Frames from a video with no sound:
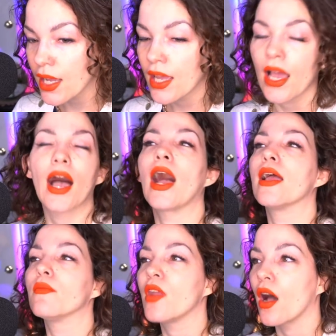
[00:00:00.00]
I
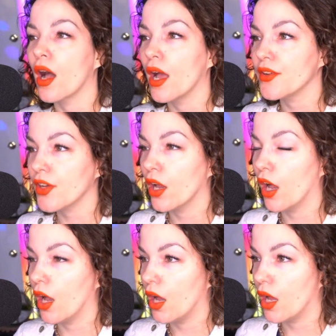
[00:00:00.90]
am not
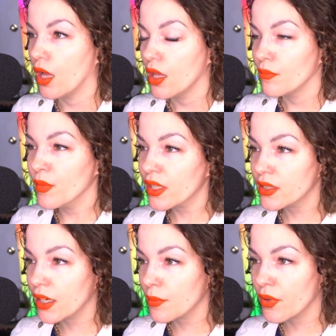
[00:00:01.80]
a
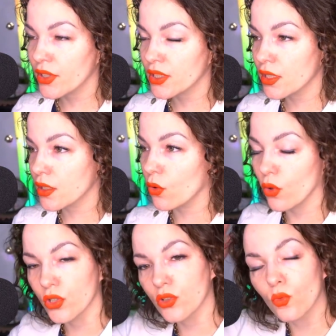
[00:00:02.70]
military person
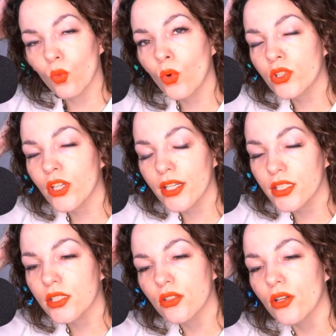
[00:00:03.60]
or war
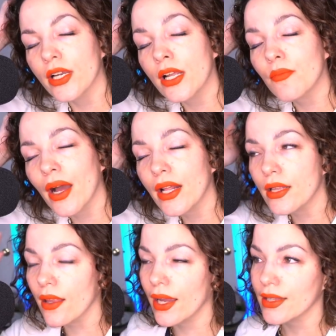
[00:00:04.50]
strategist or anybody
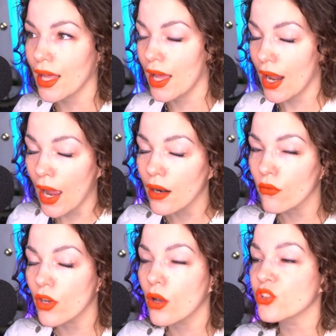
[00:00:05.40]
like that. I
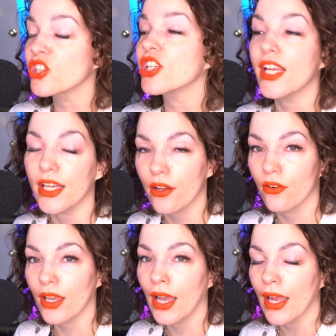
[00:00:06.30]
don't know shit,
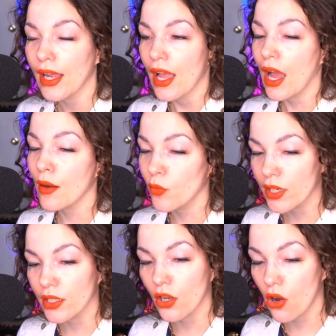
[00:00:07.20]
okay? I'm
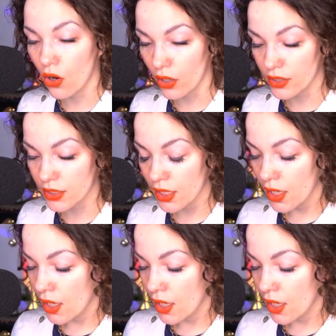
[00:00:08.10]
reading cards.